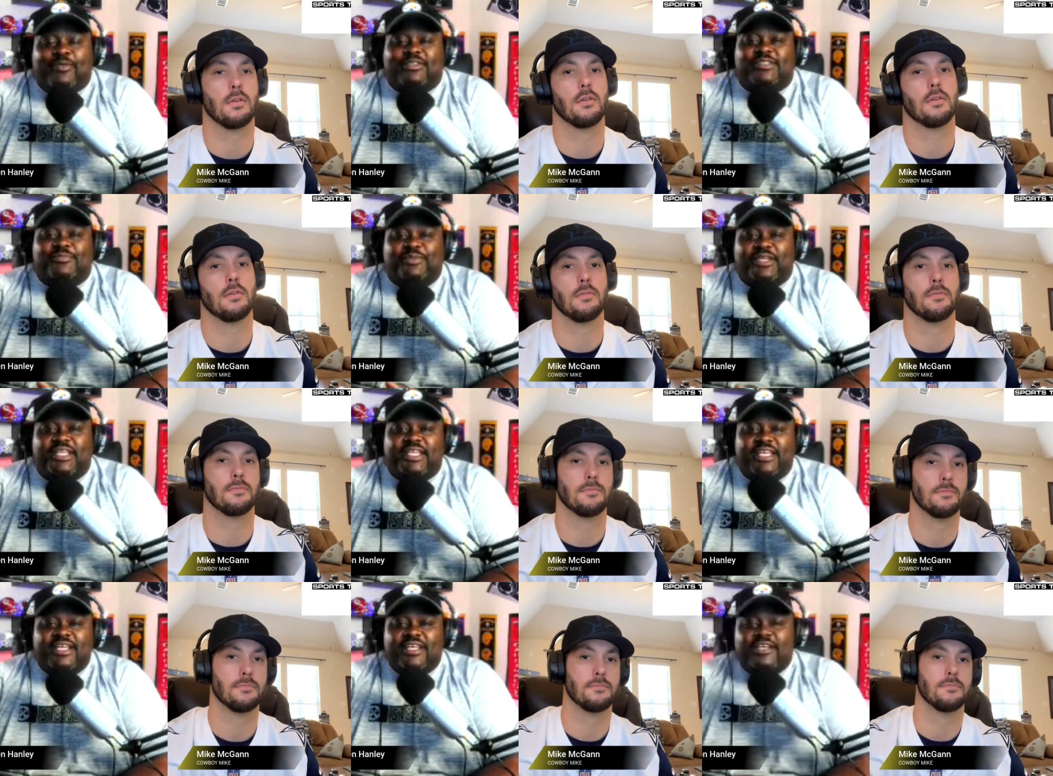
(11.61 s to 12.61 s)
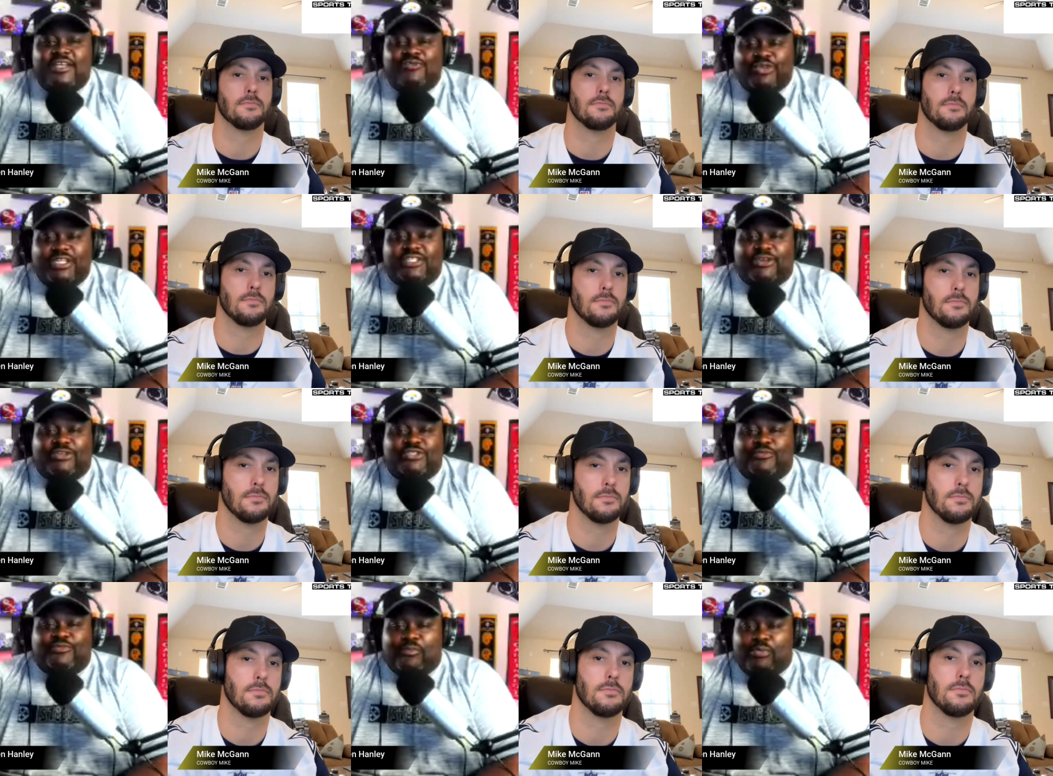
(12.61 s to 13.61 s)
Speaker 1: happens to be
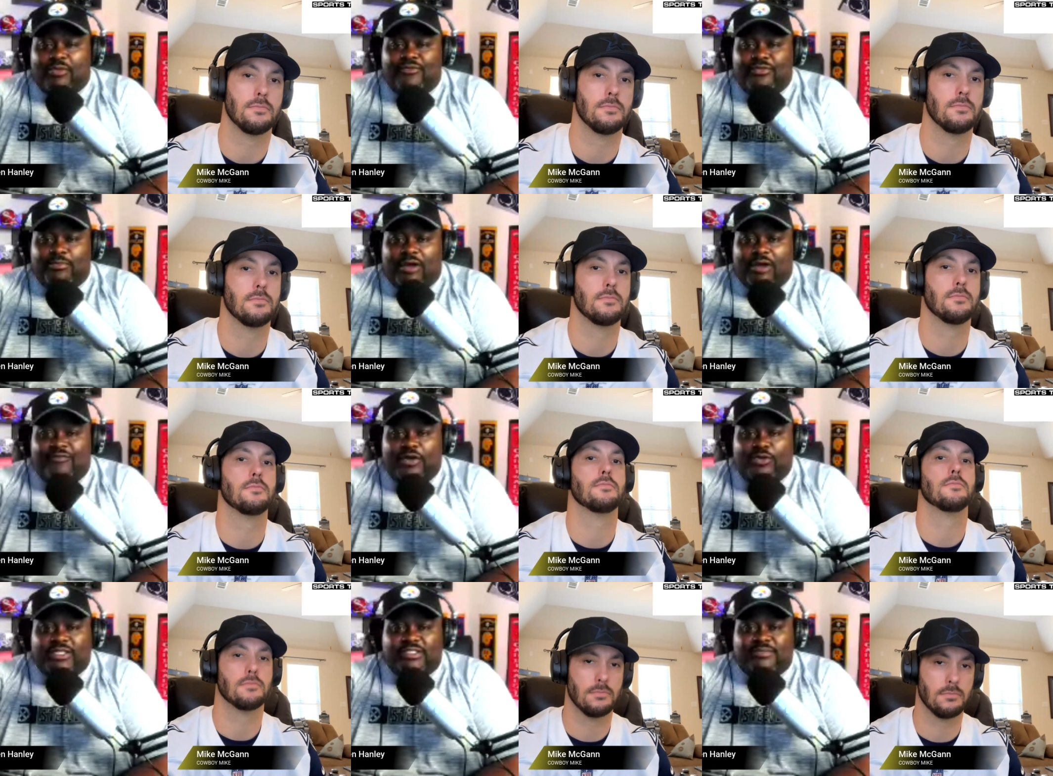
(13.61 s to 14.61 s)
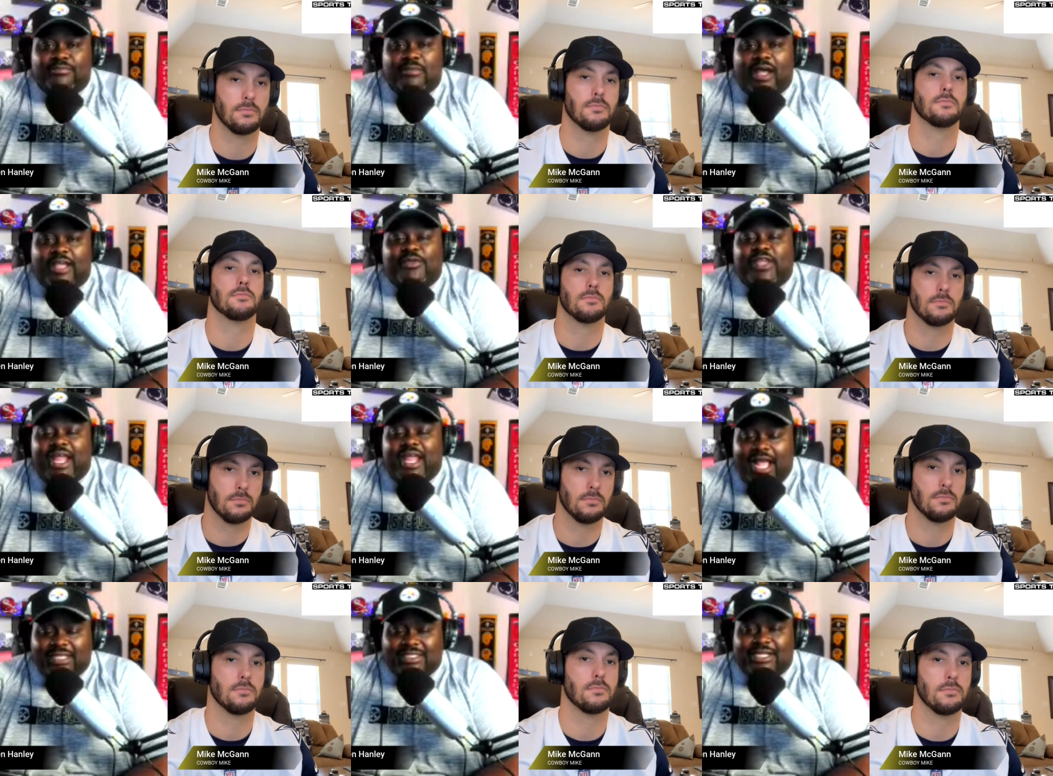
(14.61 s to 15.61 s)
researcher for Pro Football Focus, Mike
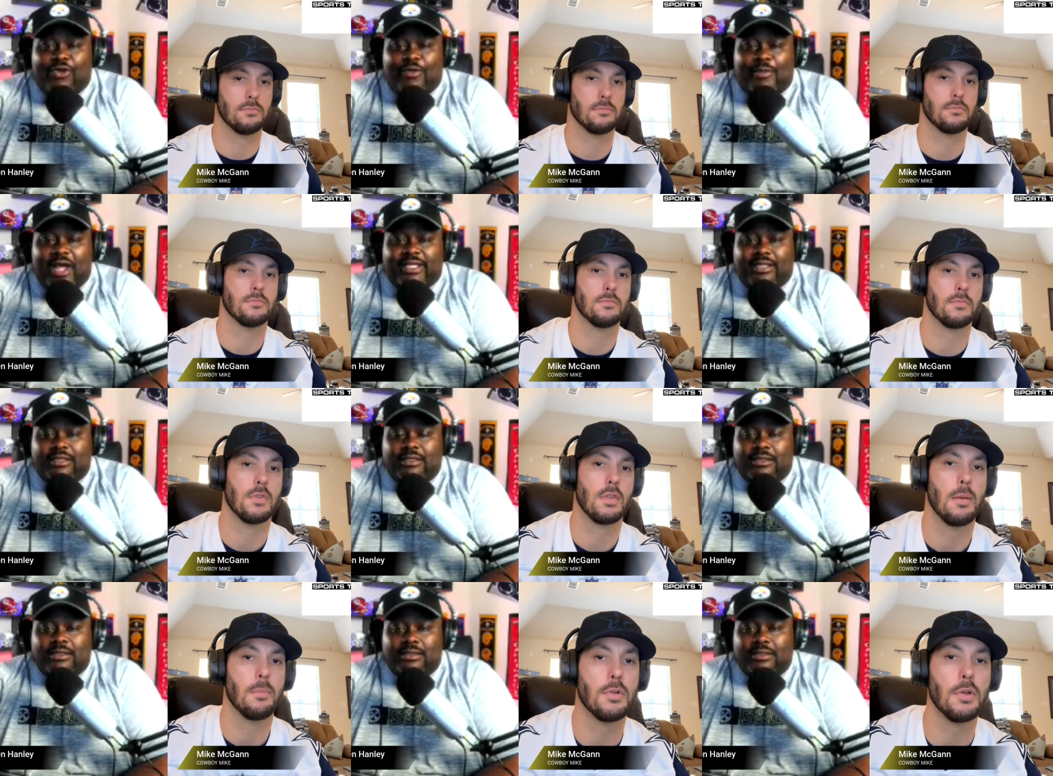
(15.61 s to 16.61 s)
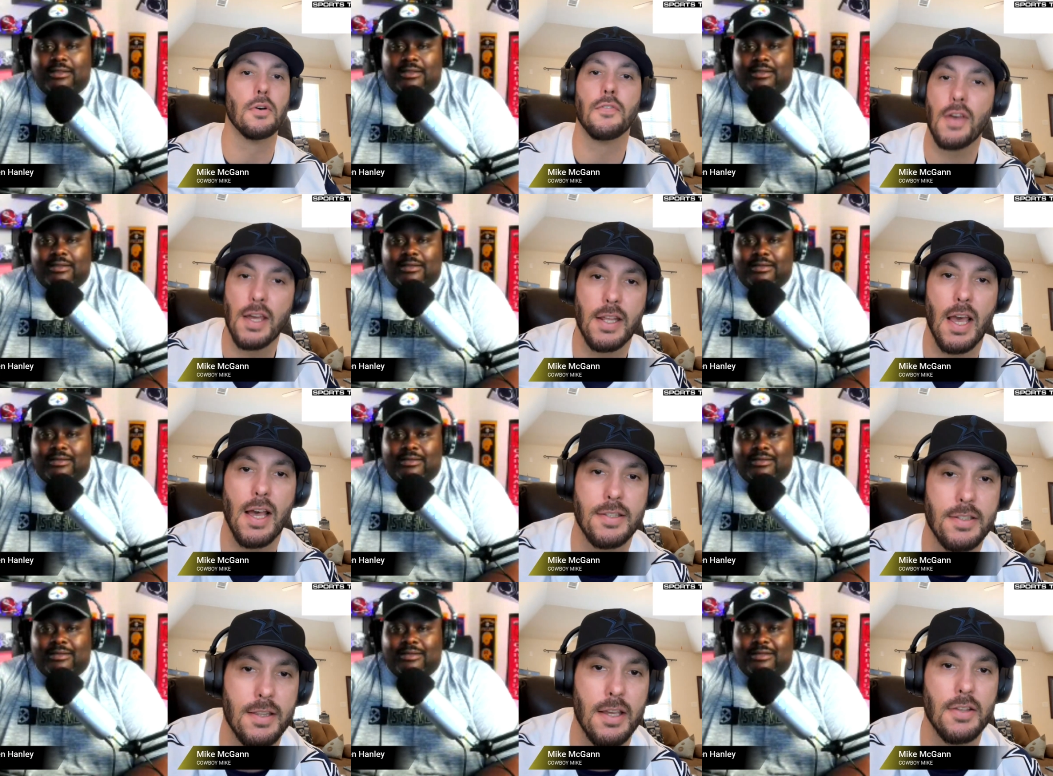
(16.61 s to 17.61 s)
McGann. How's it going, Mike?
Speaker 2: Doing
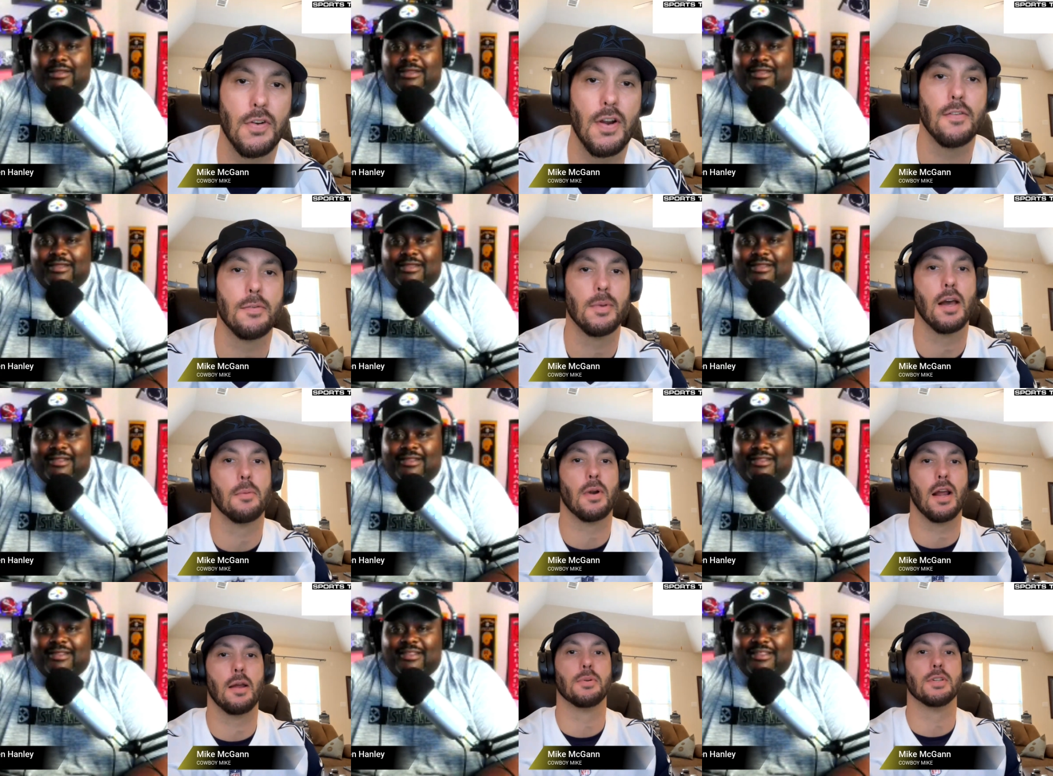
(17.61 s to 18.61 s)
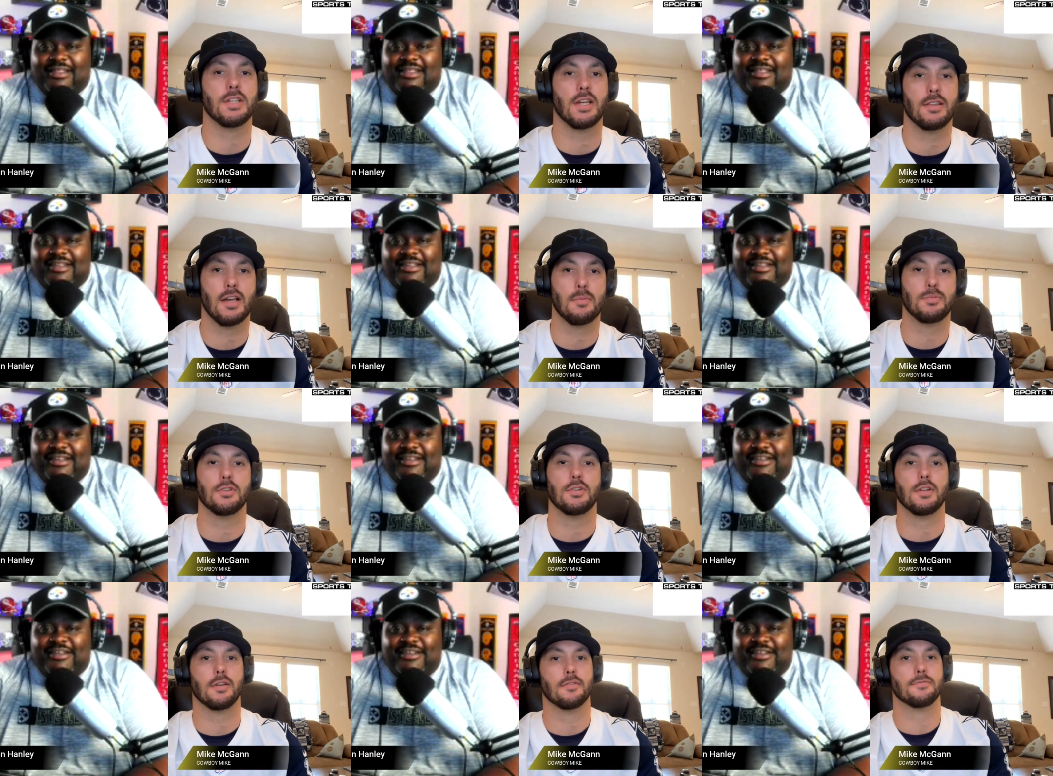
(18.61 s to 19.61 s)
fantastic. Thanks for having me on, Brian. Appreciate
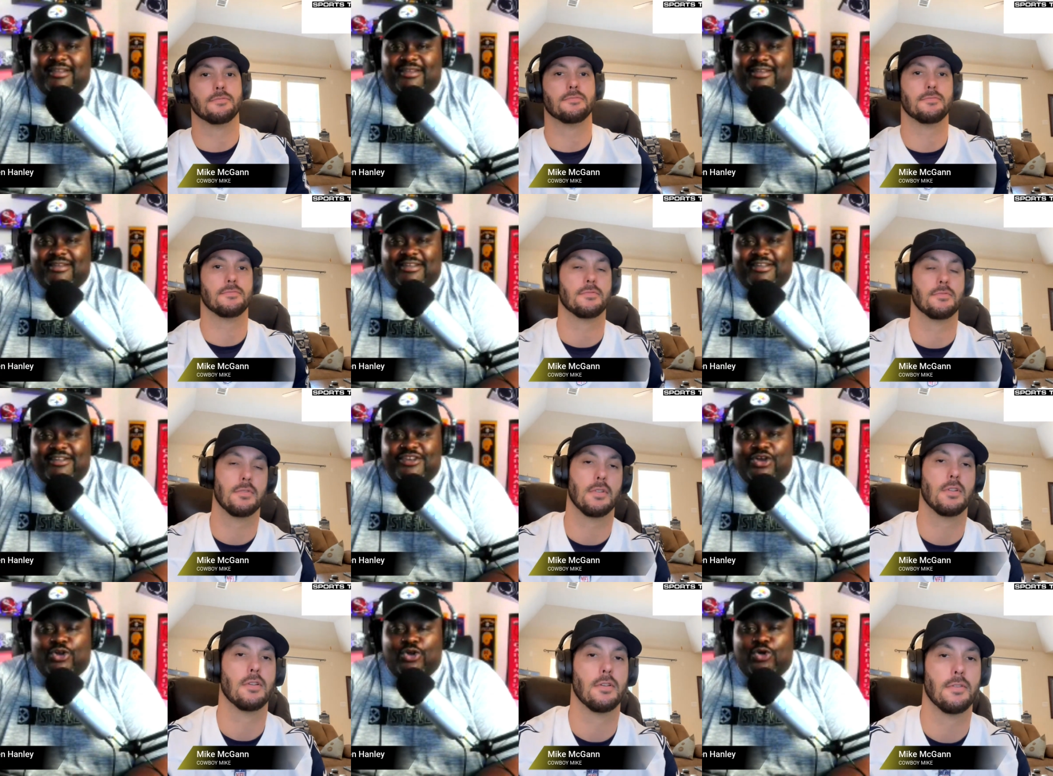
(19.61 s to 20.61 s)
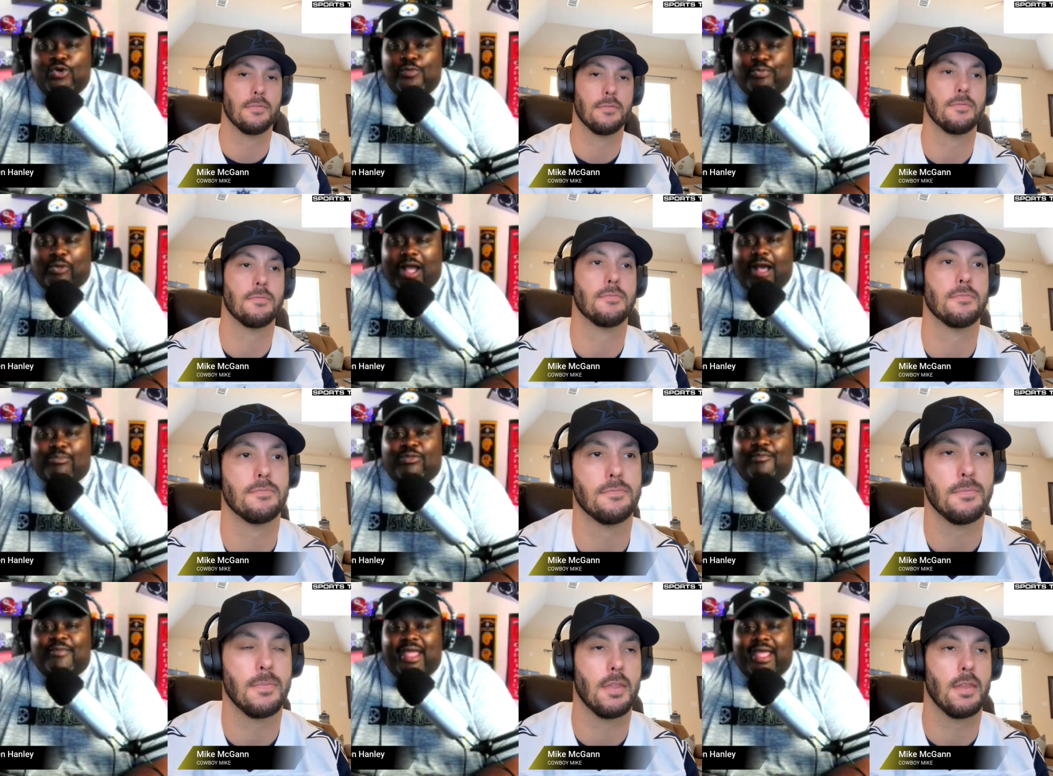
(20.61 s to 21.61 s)
the opportunity.
Speaker 1: No
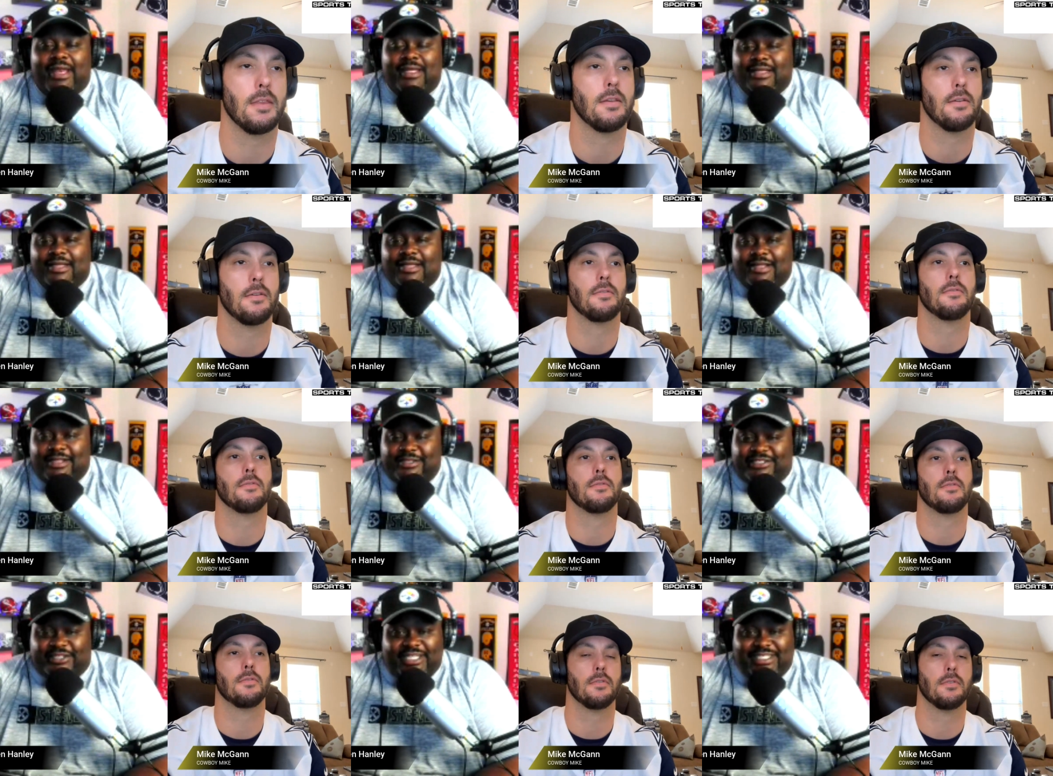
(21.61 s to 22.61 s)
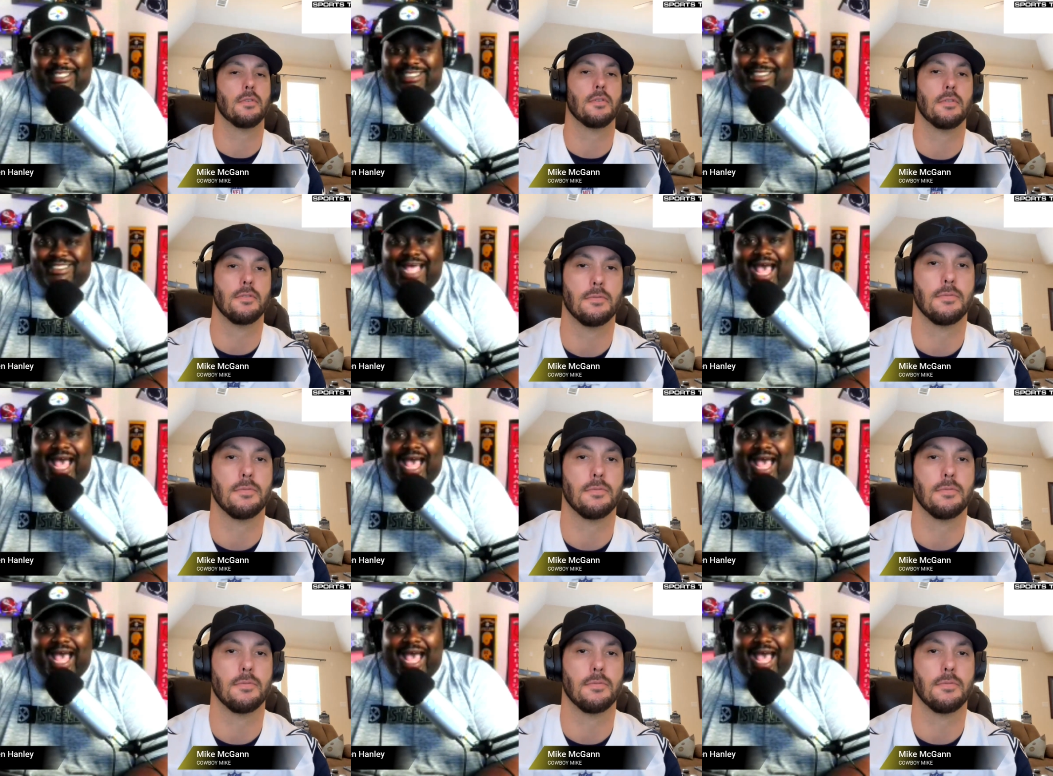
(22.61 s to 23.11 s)
problem, man. So let's just